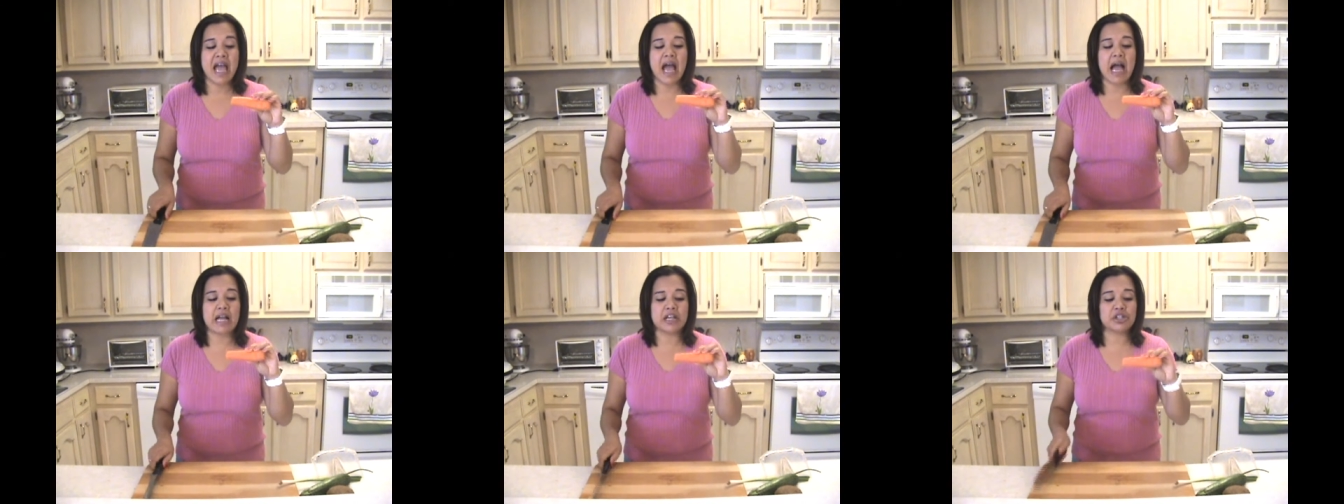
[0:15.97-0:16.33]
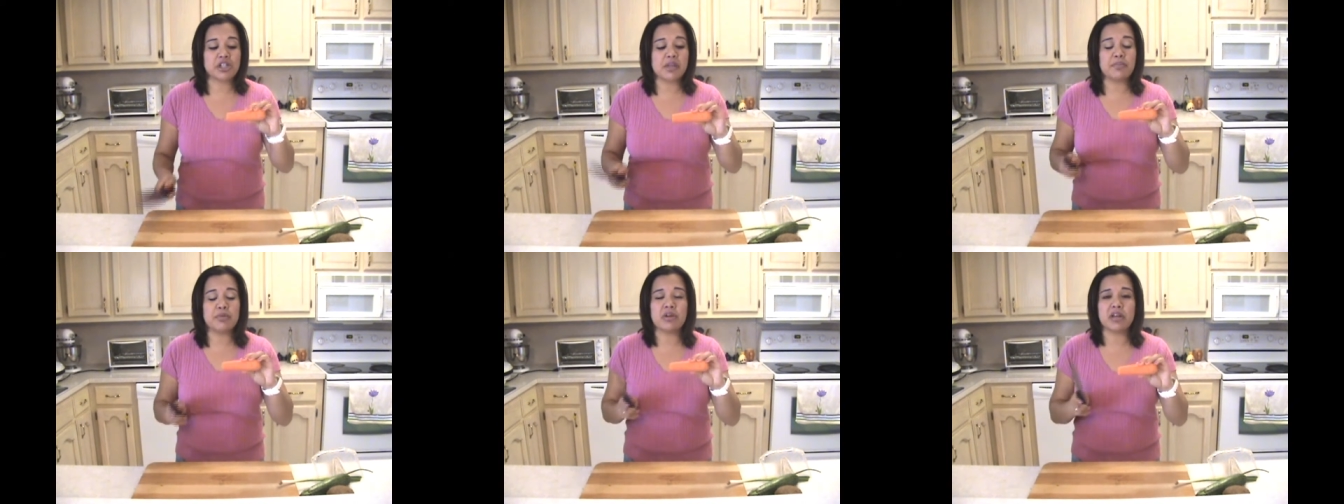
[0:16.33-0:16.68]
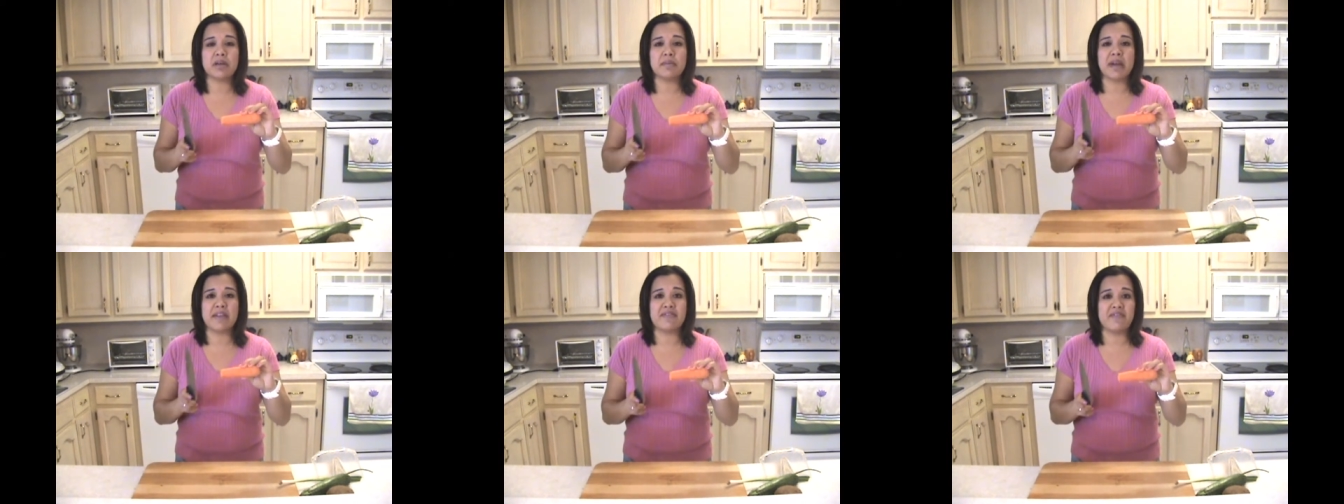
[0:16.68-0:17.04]
actually
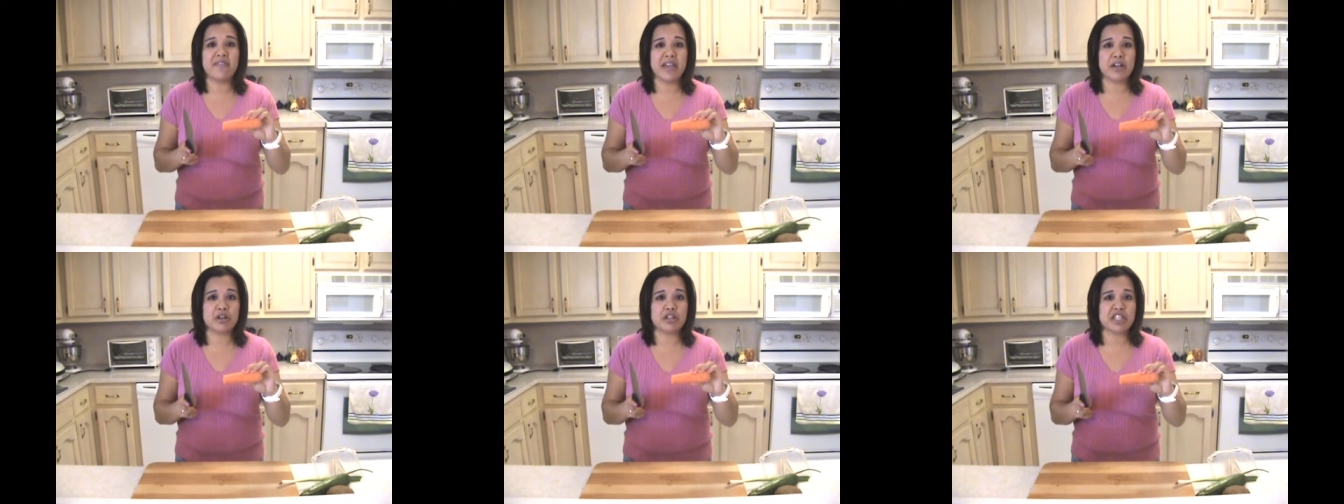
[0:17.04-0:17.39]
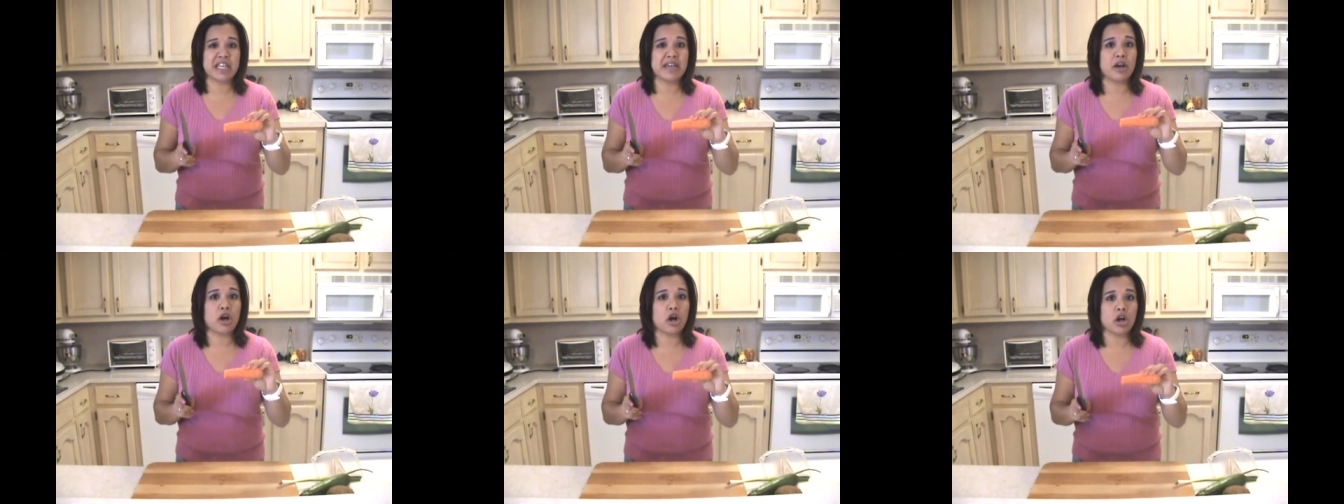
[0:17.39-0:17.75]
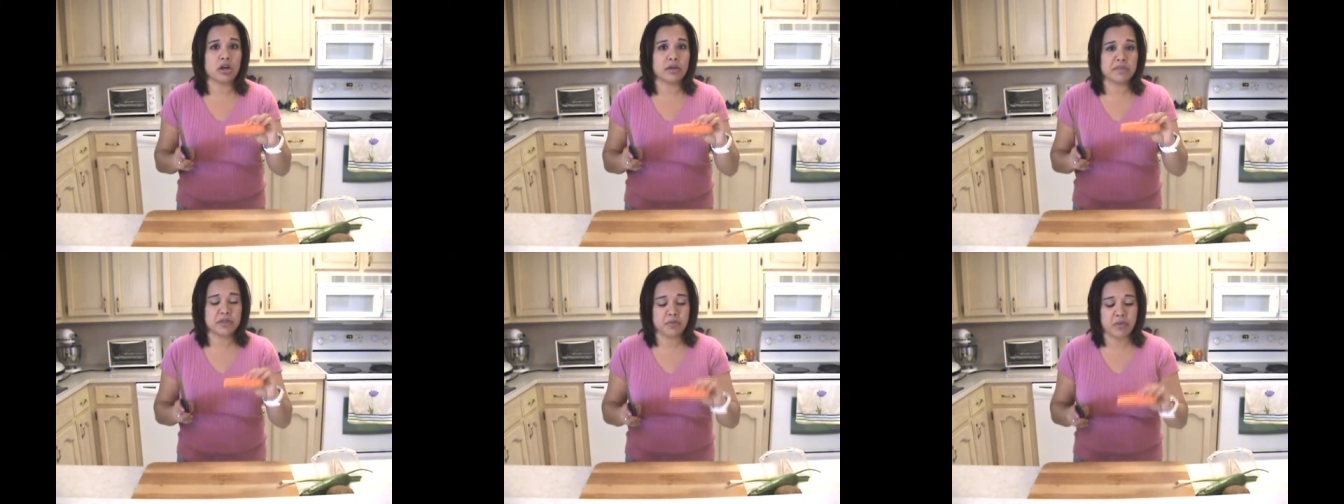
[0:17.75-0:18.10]
putting my fingers in
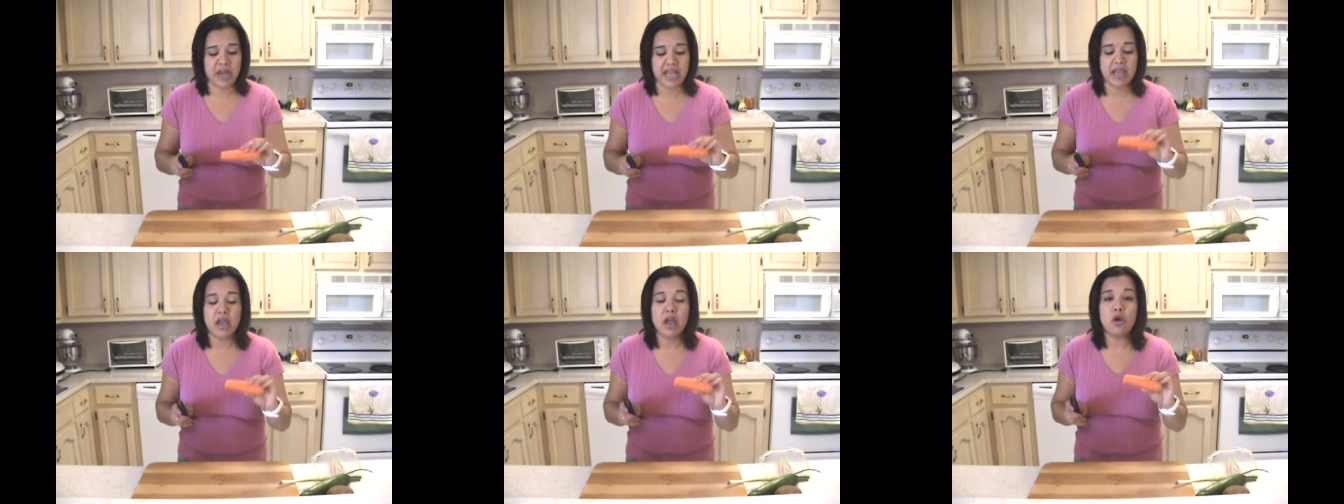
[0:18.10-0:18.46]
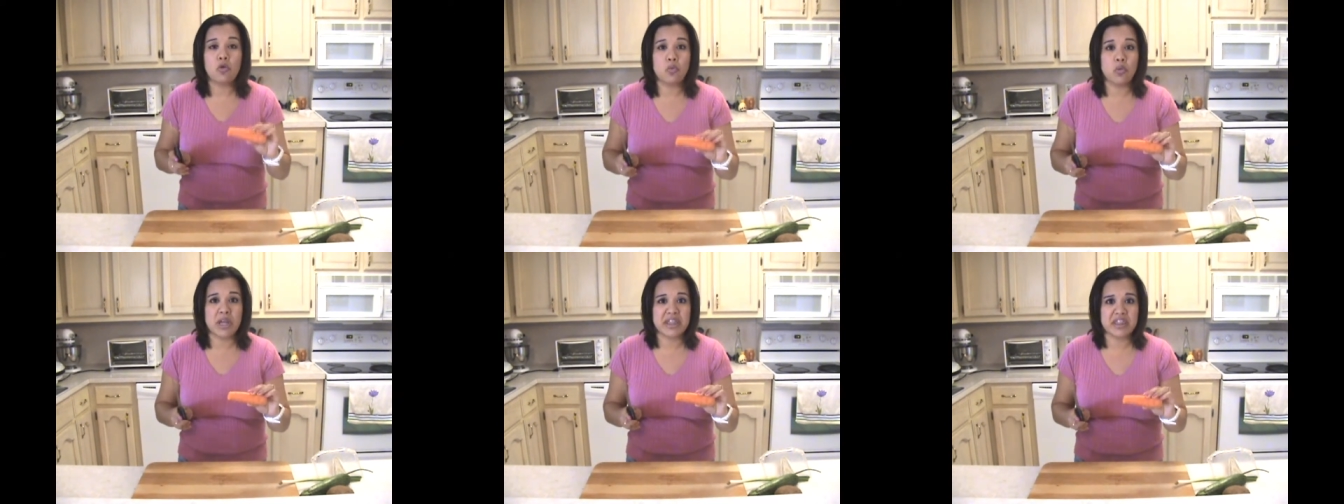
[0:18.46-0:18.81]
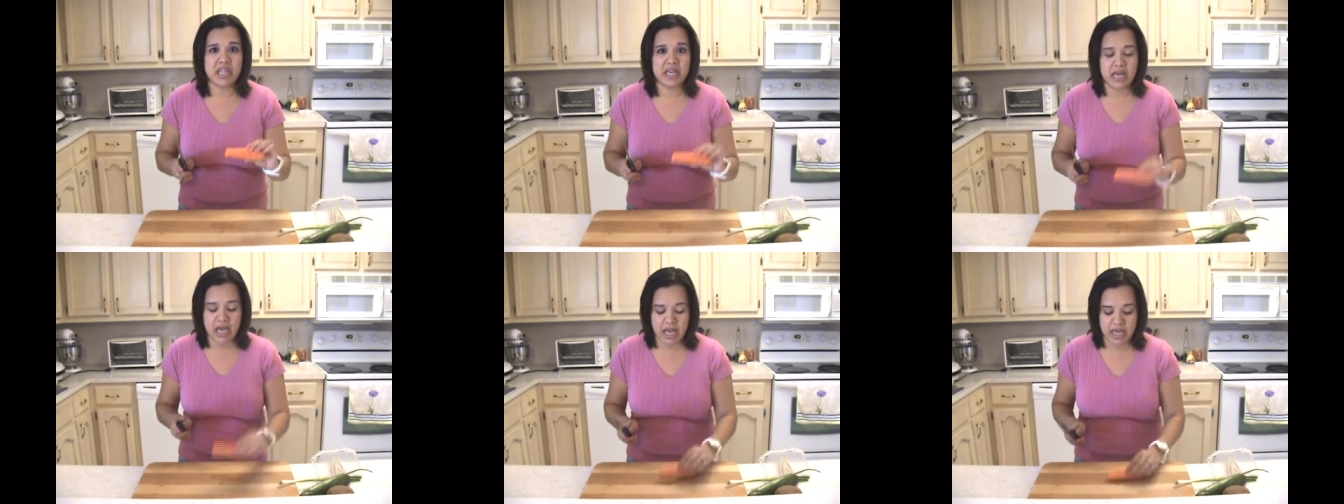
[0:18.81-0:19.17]
harm's way with
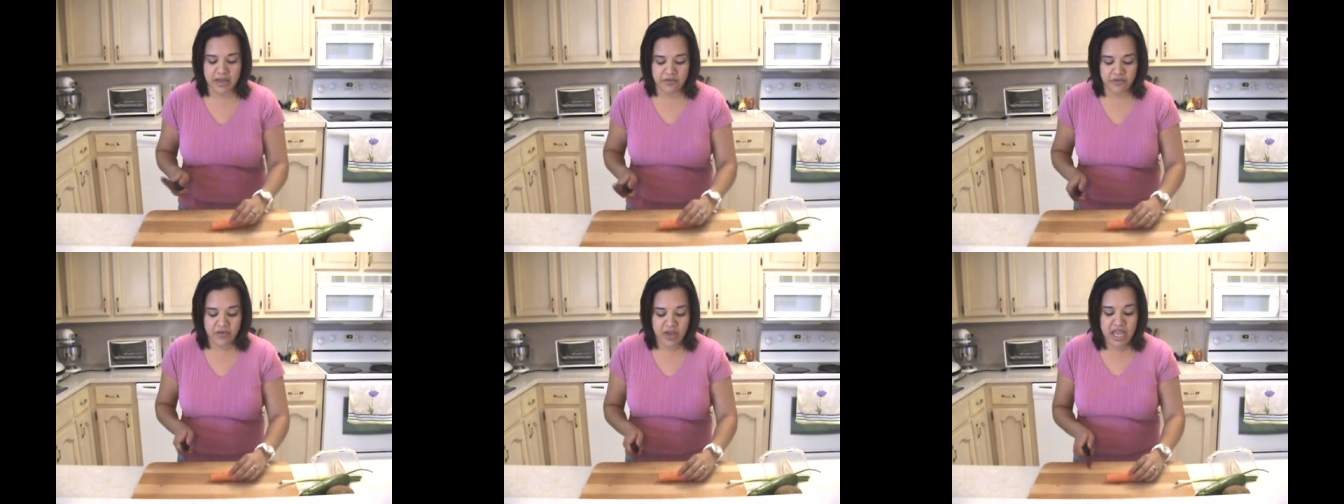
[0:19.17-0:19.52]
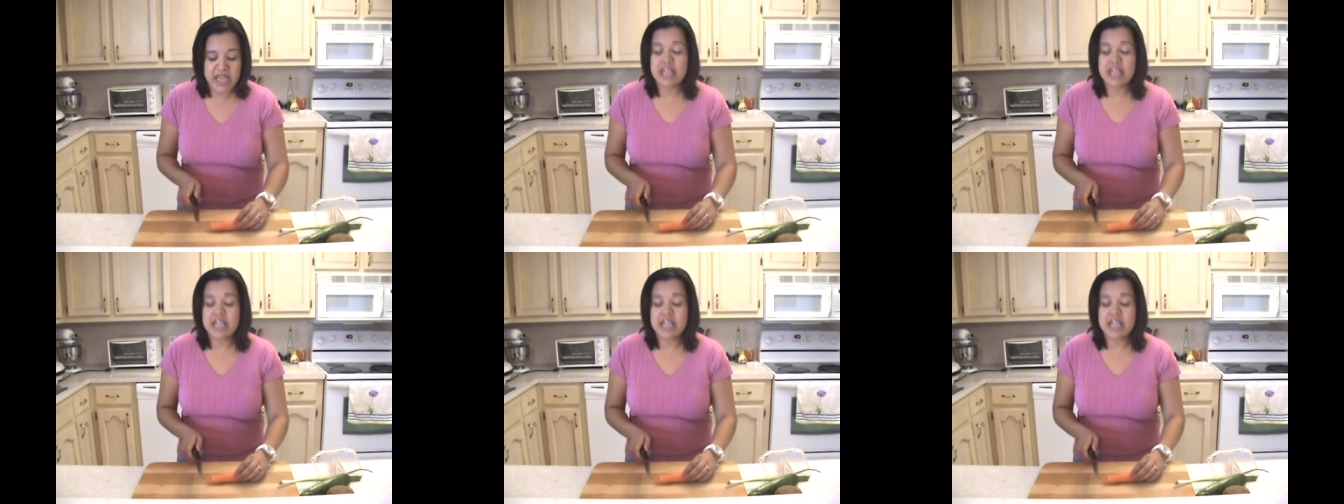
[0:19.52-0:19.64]
the knife.